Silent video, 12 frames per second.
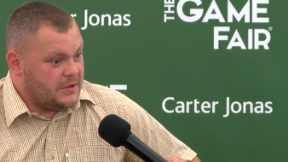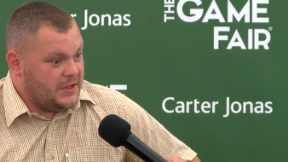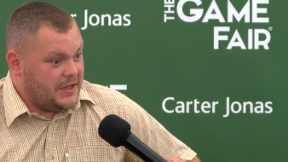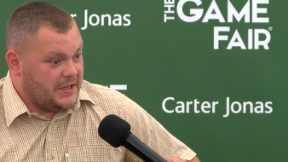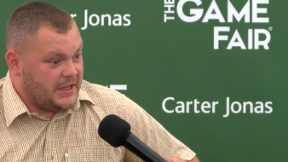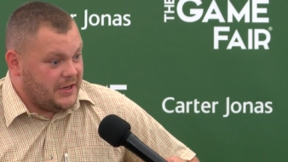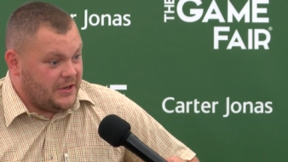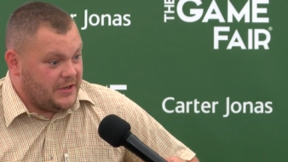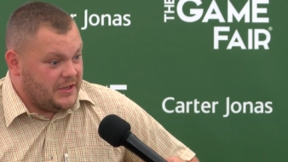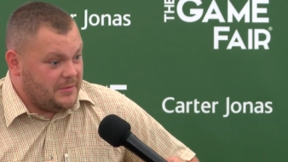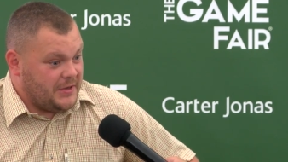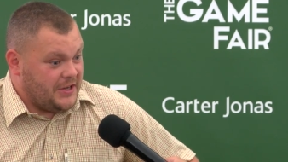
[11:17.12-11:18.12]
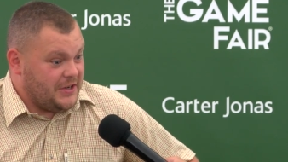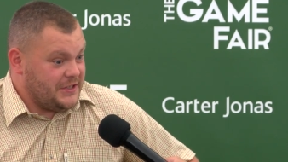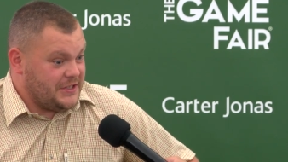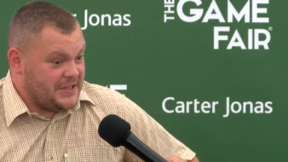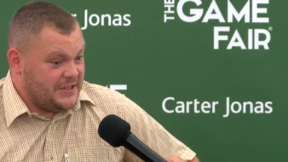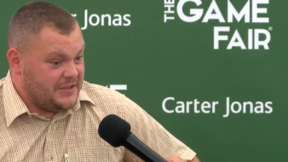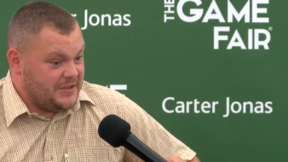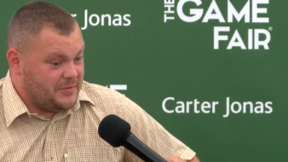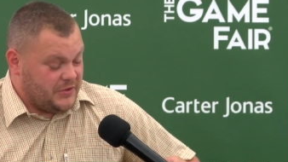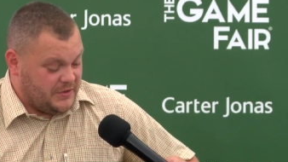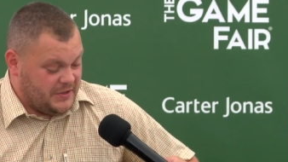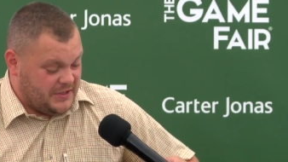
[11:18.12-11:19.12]
Yeah, you get it on eBay. I sell them,
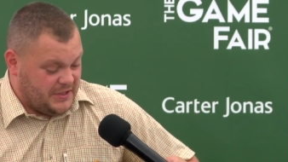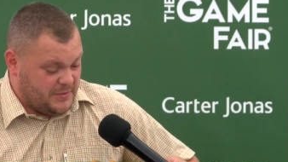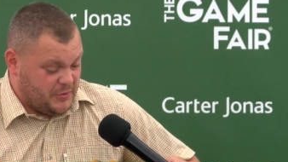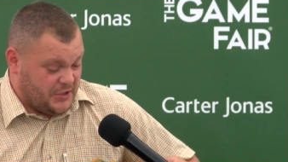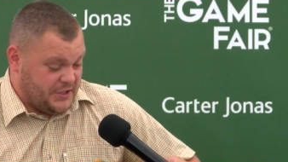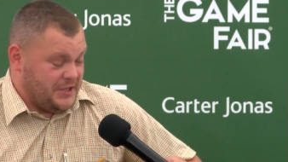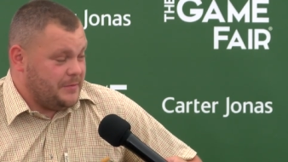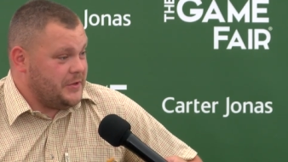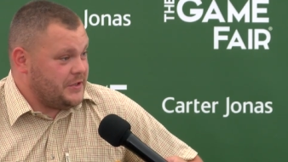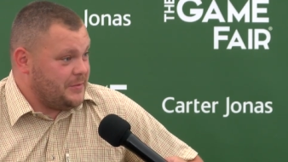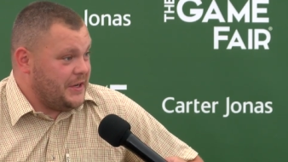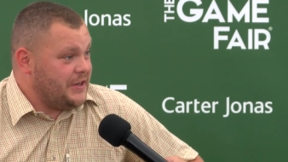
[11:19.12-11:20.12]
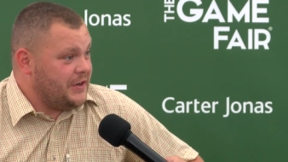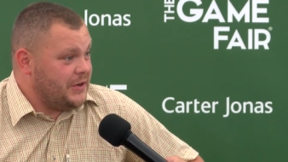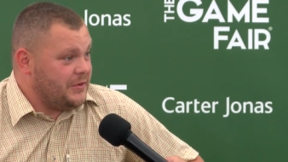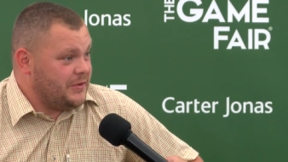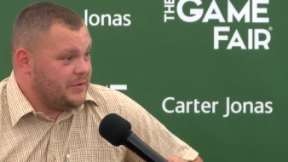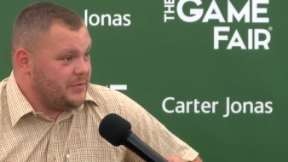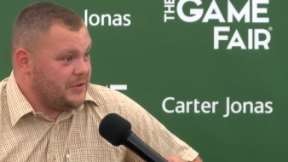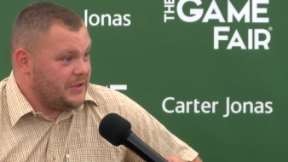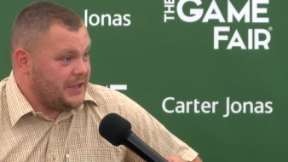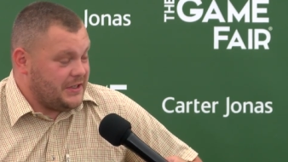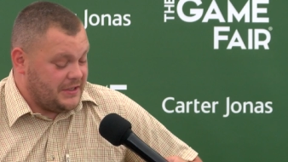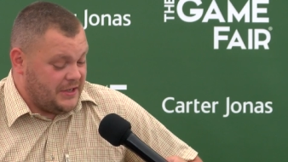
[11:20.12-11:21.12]
but it's it's much cheaper to make your own. But
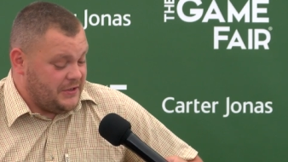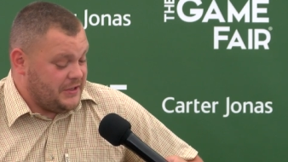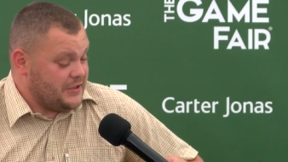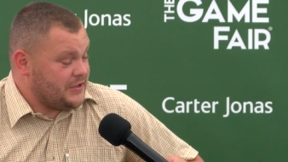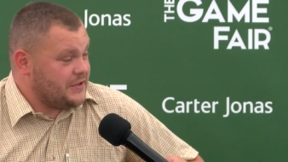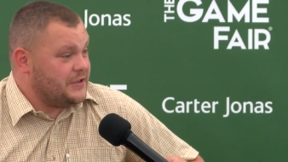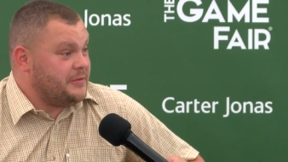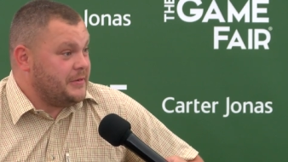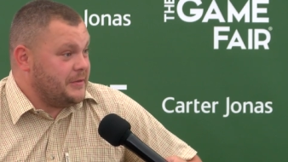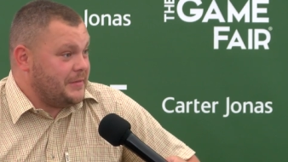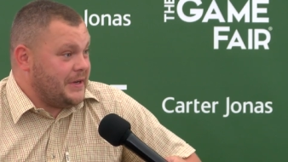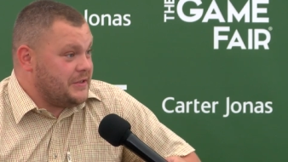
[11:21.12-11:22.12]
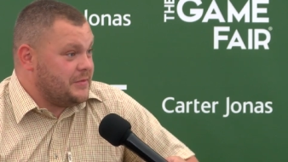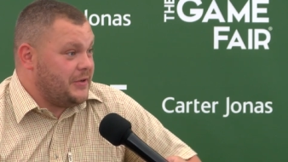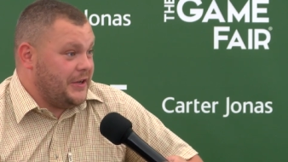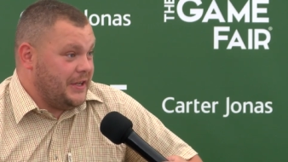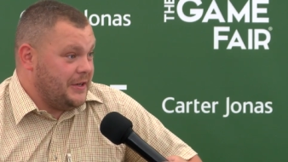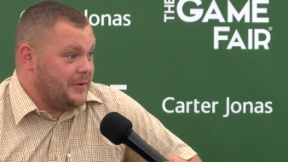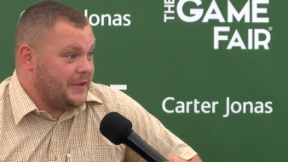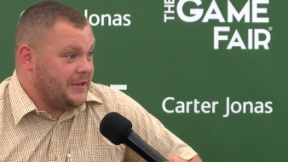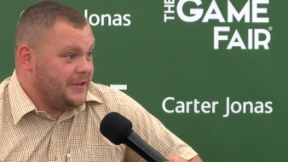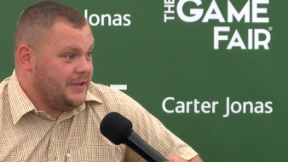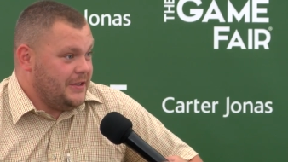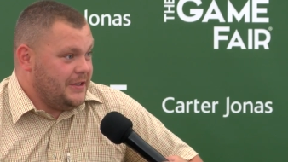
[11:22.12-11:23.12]
they they only cost a couple of pounds to buy anyway,
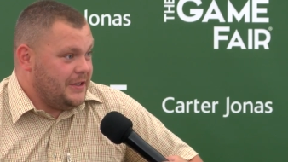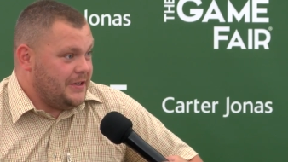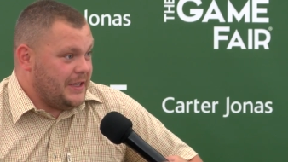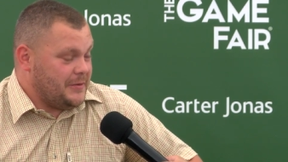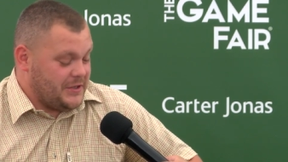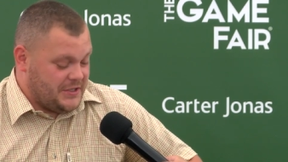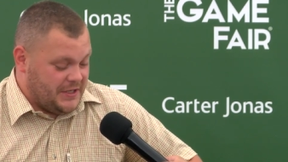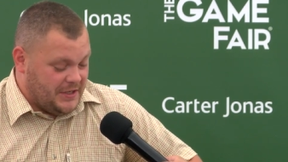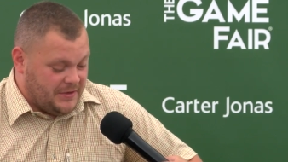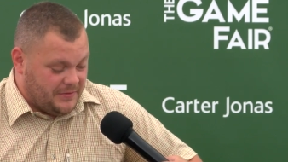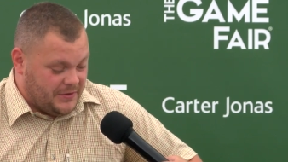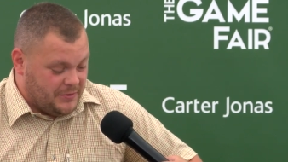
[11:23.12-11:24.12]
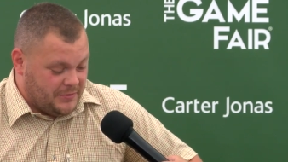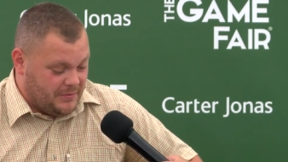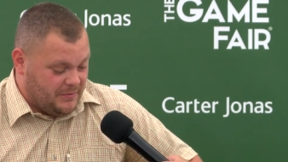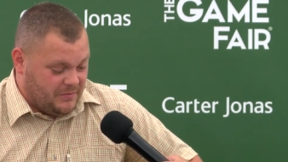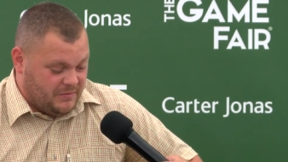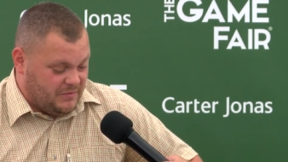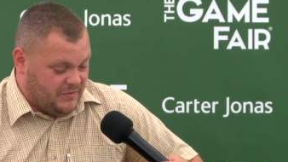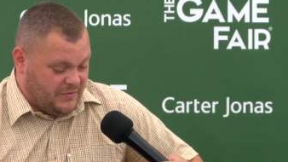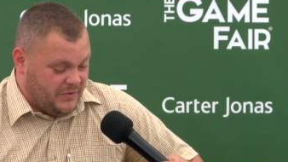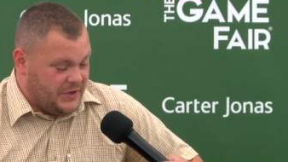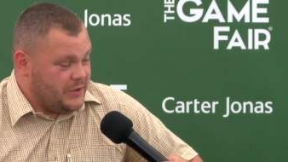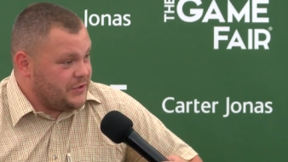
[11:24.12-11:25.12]
and they will see you through
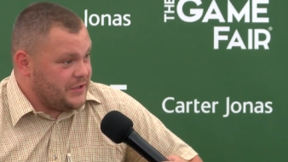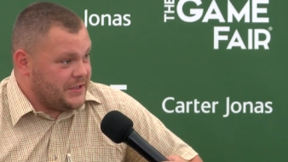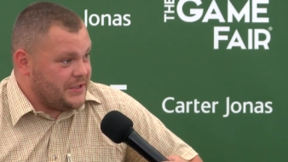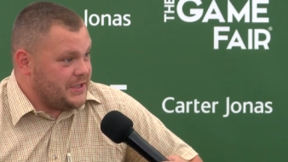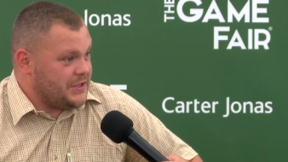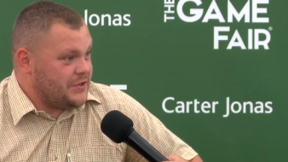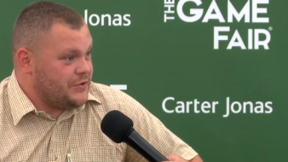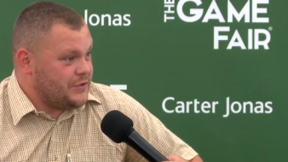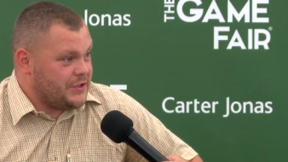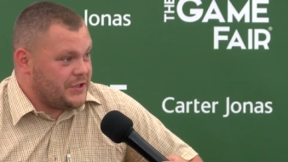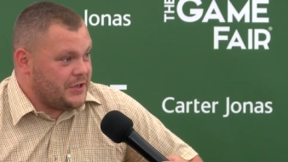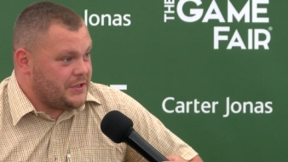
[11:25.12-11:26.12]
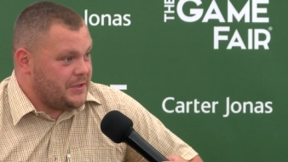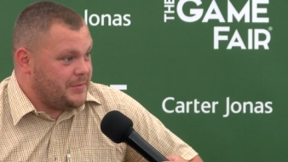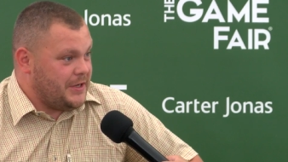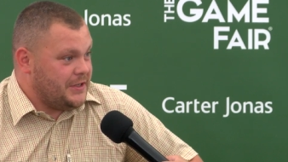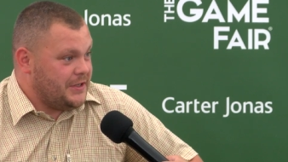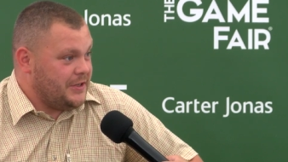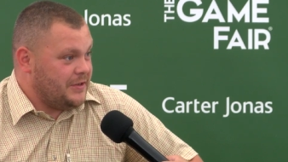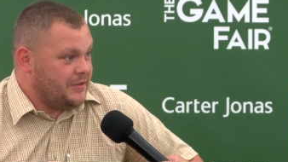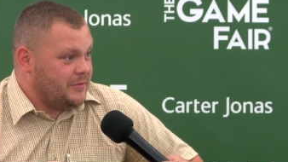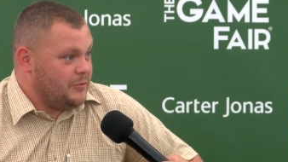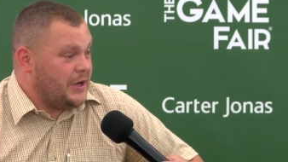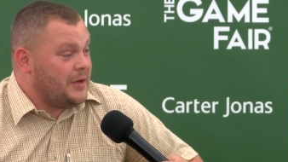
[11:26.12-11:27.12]
300 to 600 shots depending
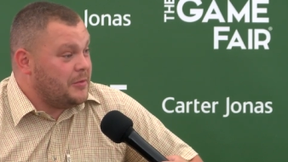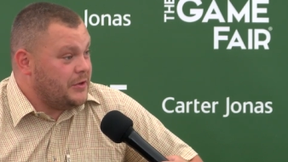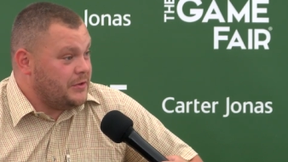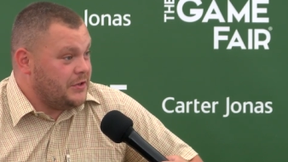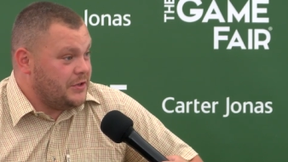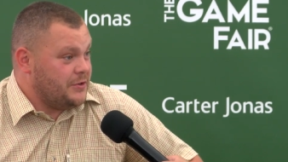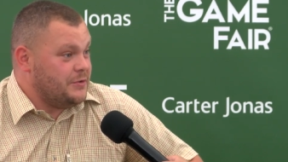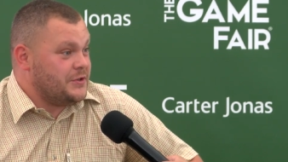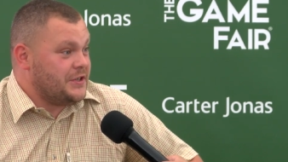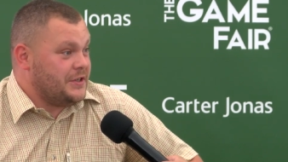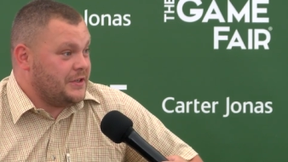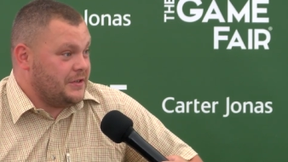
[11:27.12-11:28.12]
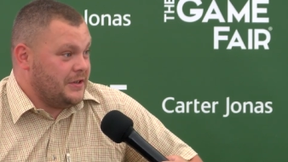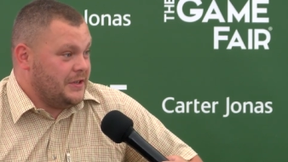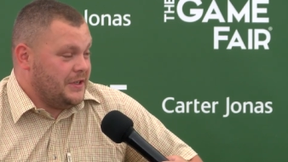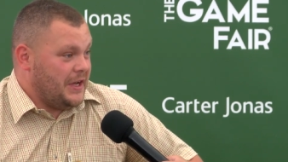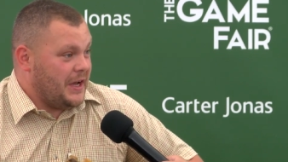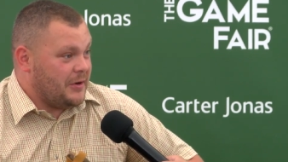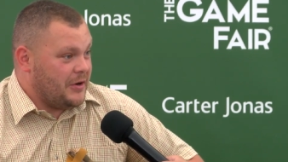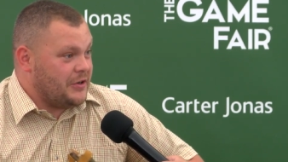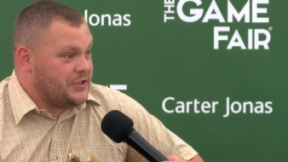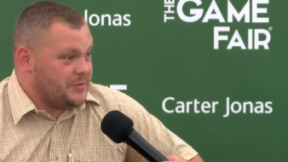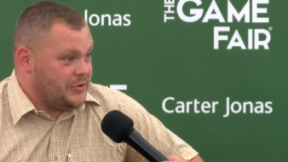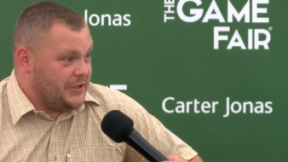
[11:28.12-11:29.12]
on what ammo you use and how
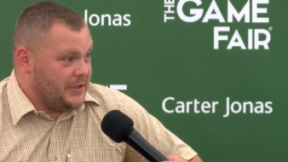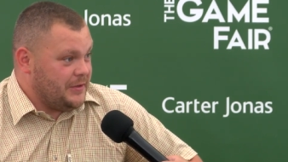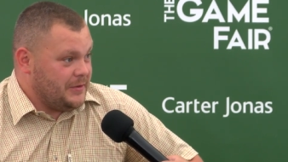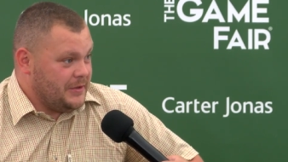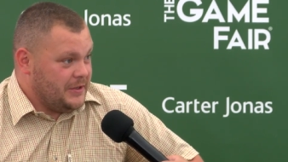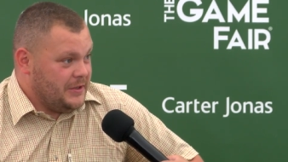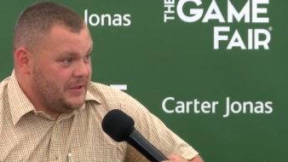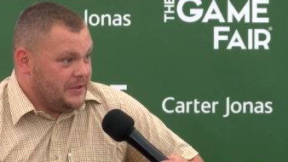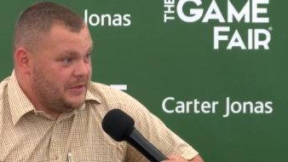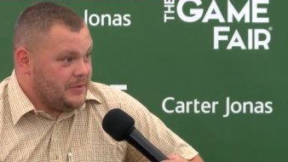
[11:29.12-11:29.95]
hard you pull it. I find,